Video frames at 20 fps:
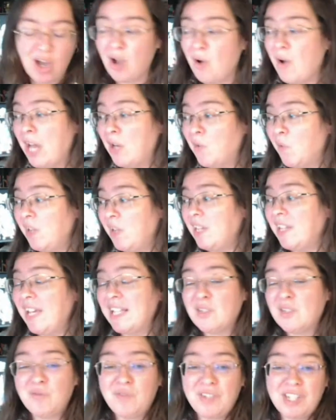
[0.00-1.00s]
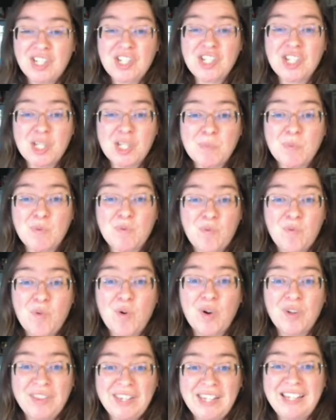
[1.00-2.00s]
I'd really like to finish this before
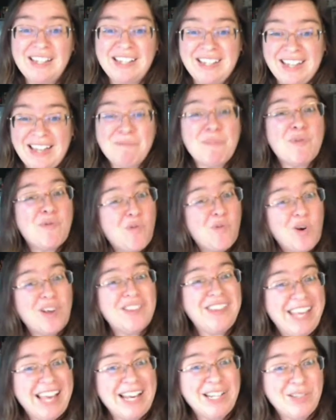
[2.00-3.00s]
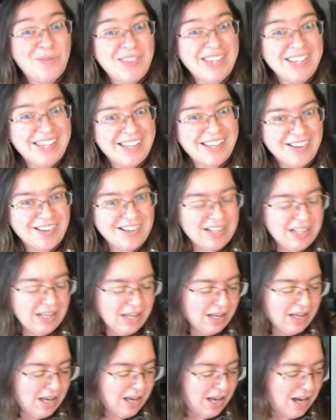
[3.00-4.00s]
the end of the year,
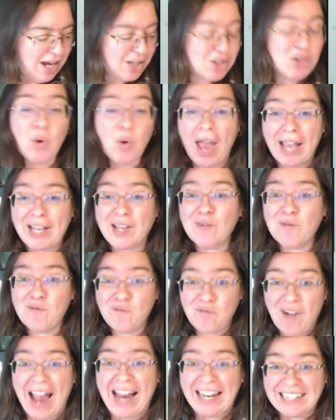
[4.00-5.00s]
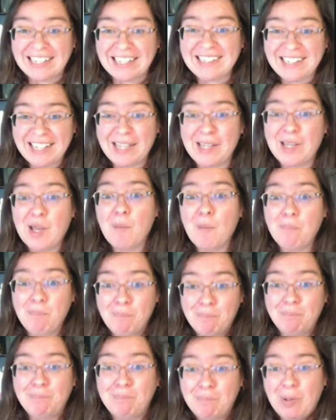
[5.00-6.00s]
so I could finally
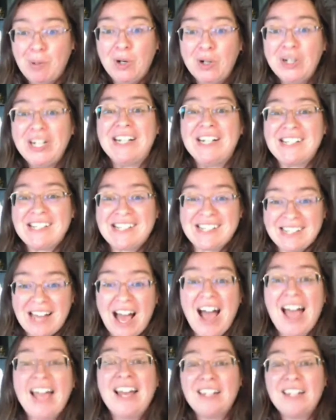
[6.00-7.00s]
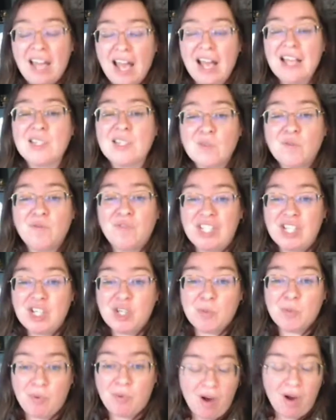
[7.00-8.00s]
put it aside as a finished
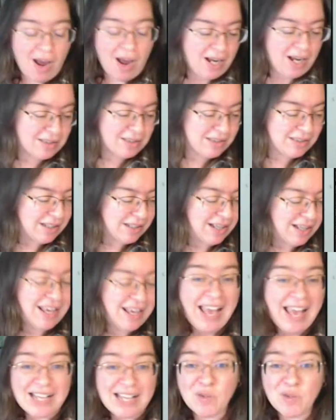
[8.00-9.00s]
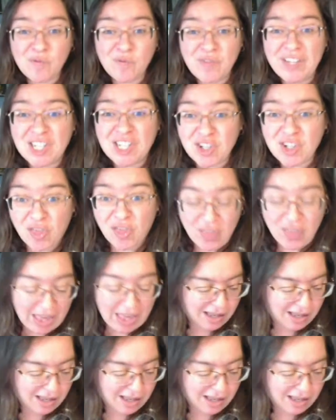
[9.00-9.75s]
product, as a finished thing.